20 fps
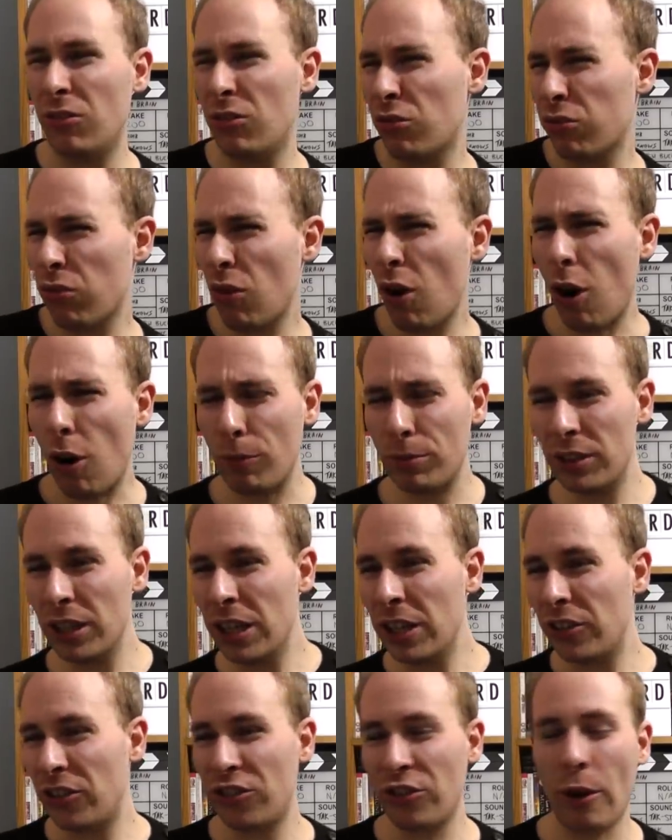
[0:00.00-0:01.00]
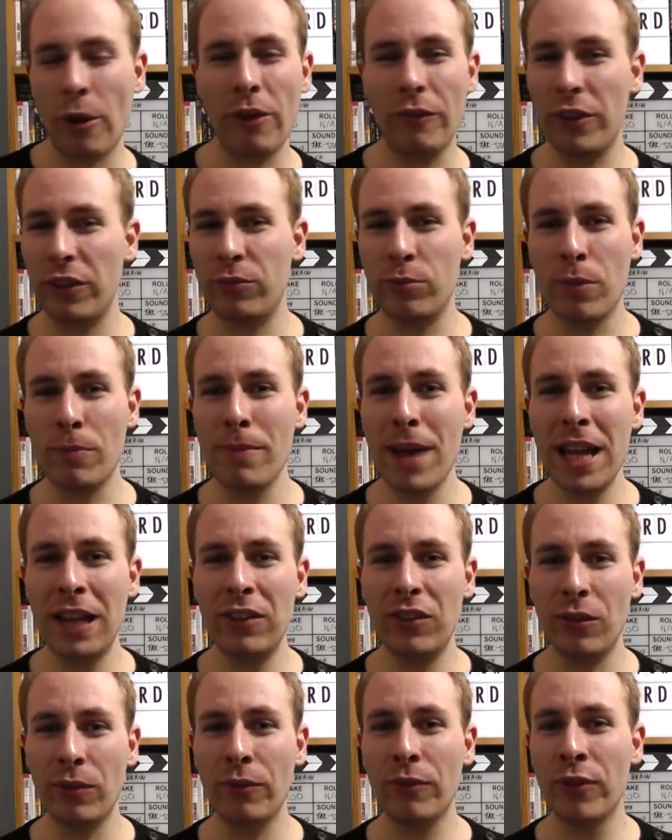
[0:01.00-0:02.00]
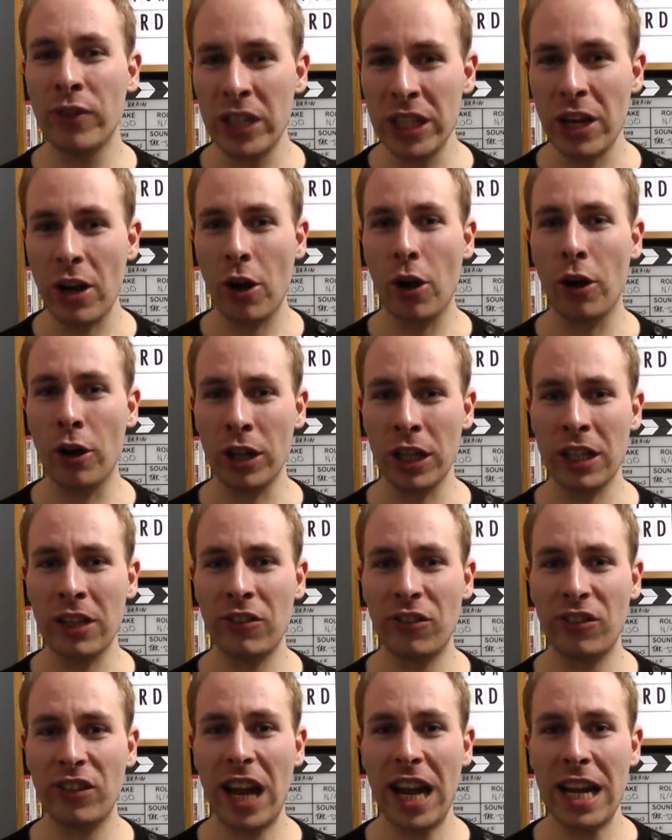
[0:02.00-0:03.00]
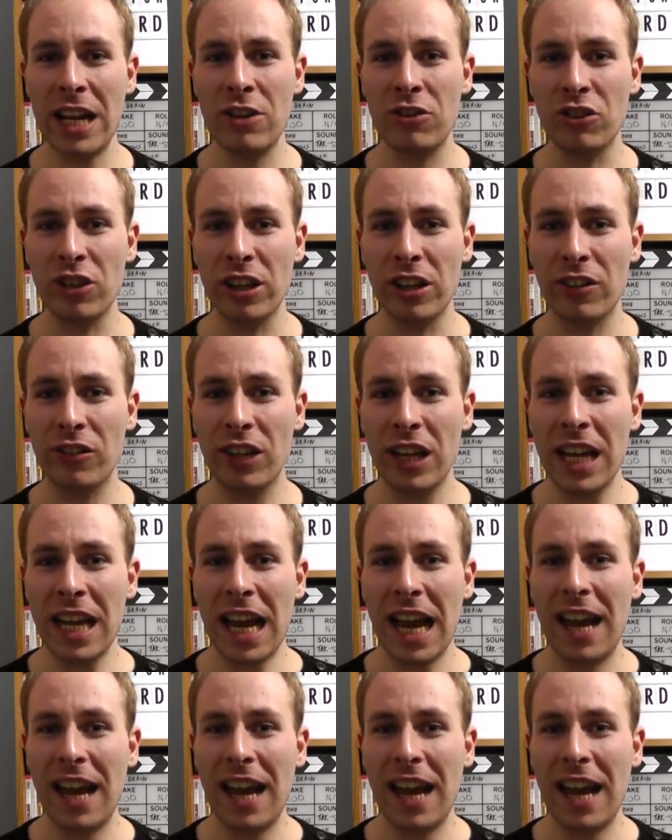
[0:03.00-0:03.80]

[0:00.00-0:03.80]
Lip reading: dropped some of its momentum from the early stages,